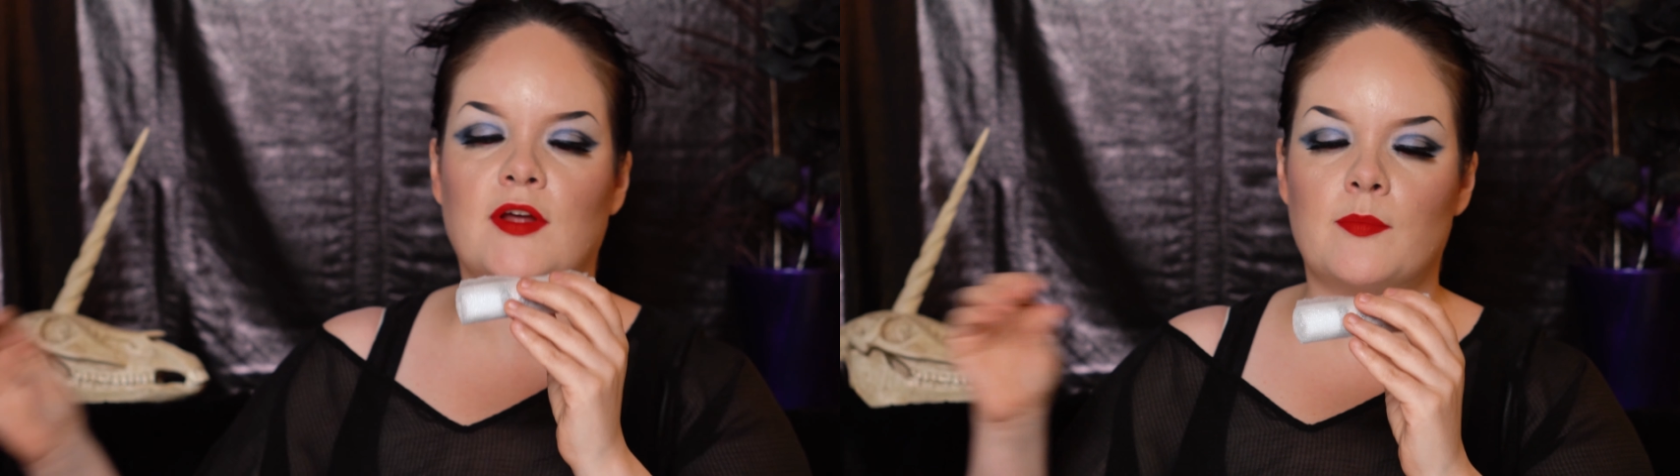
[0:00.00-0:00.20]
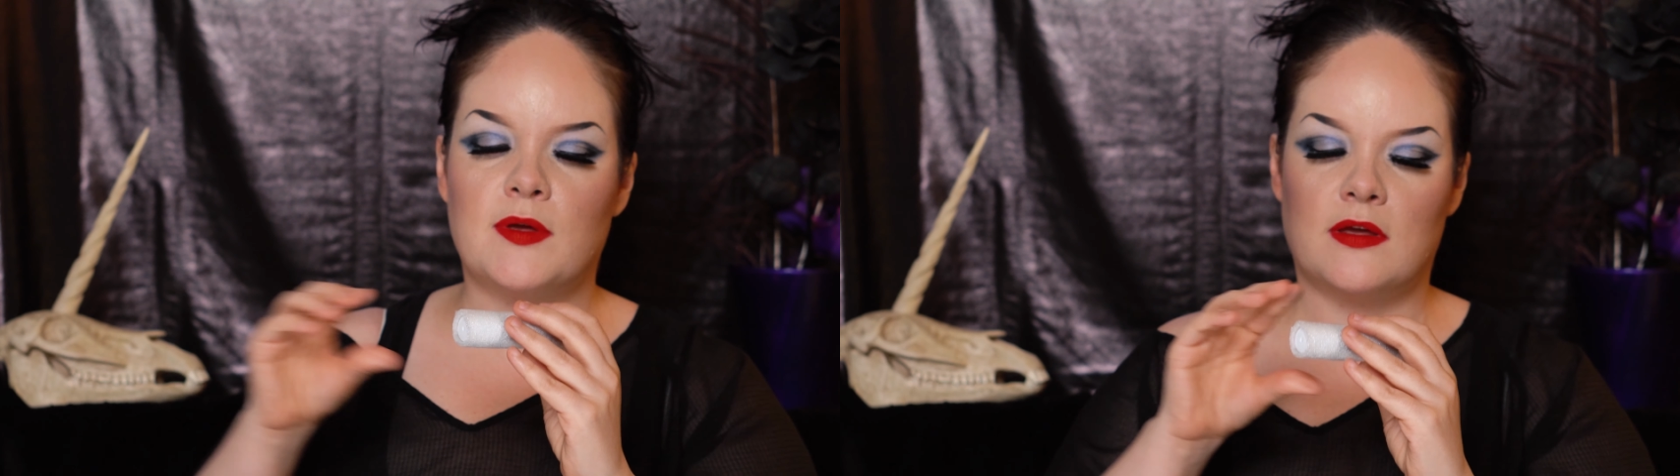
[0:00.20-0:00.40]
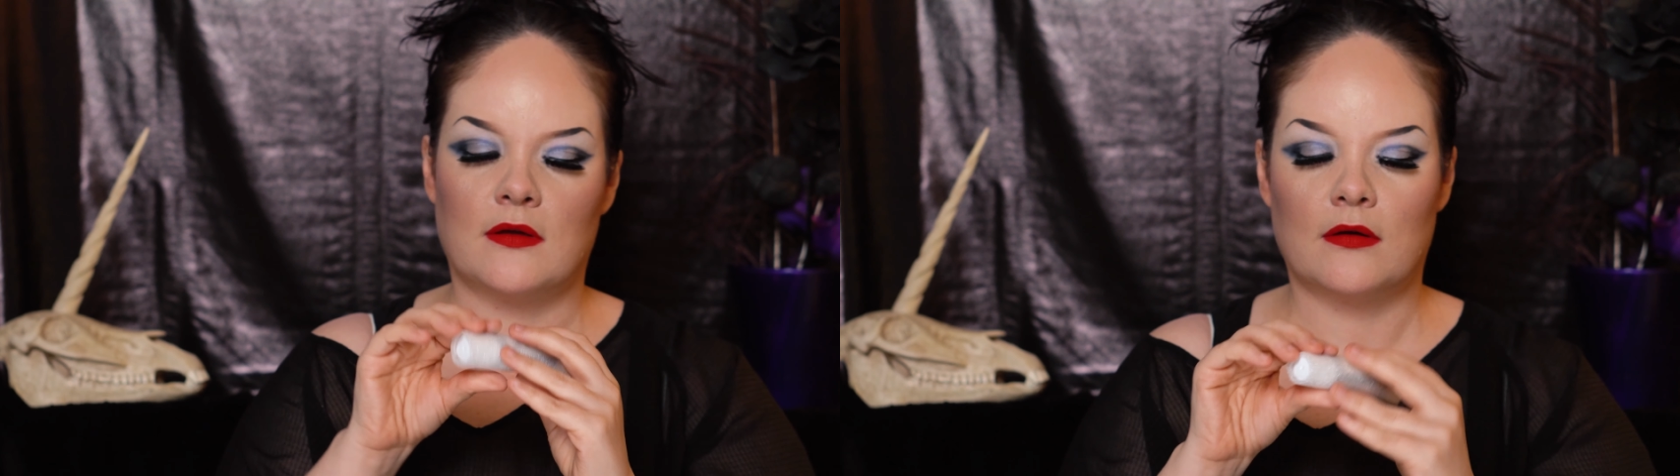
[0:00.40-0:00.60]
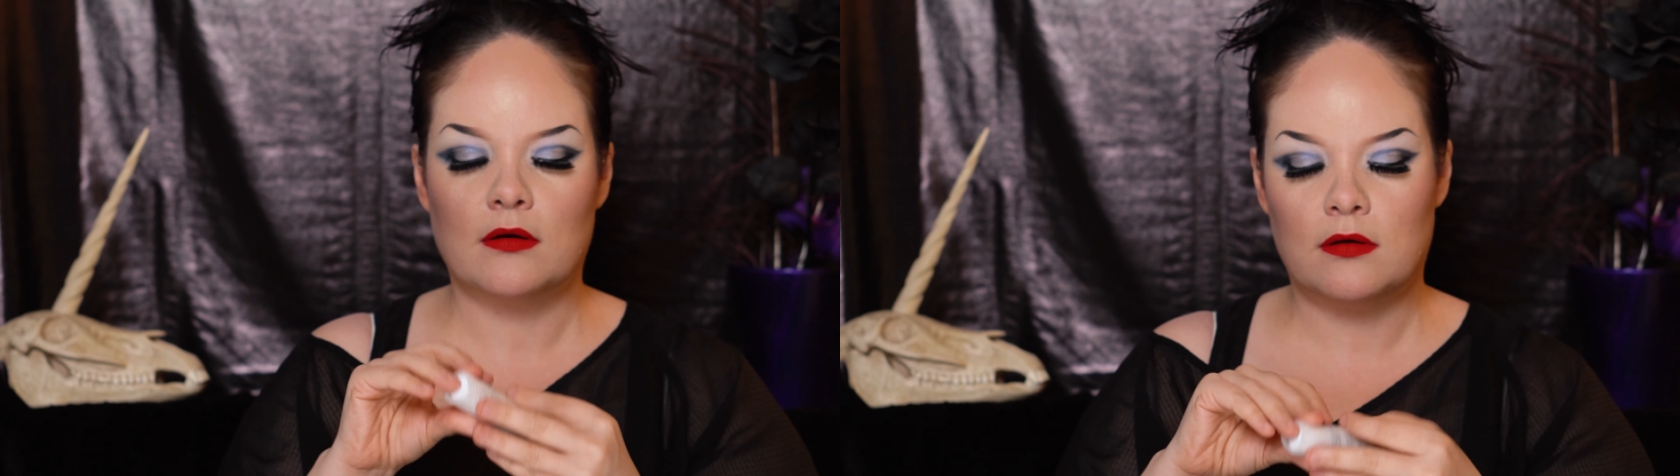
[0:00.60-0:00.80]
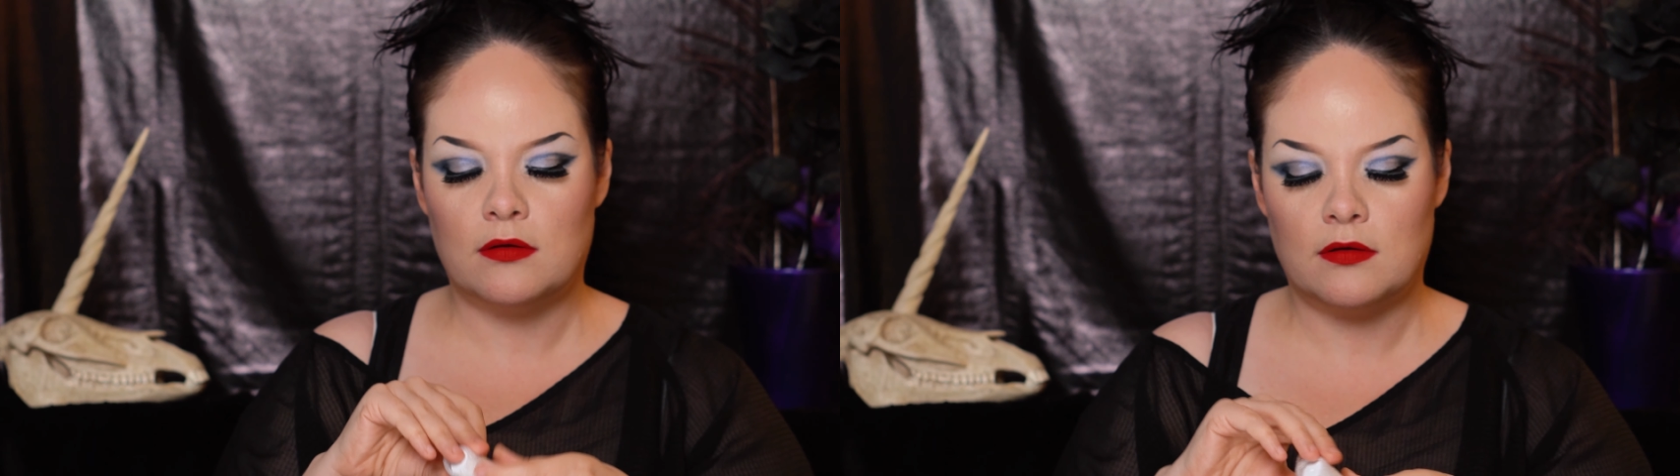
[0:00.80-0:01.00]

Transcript: up here.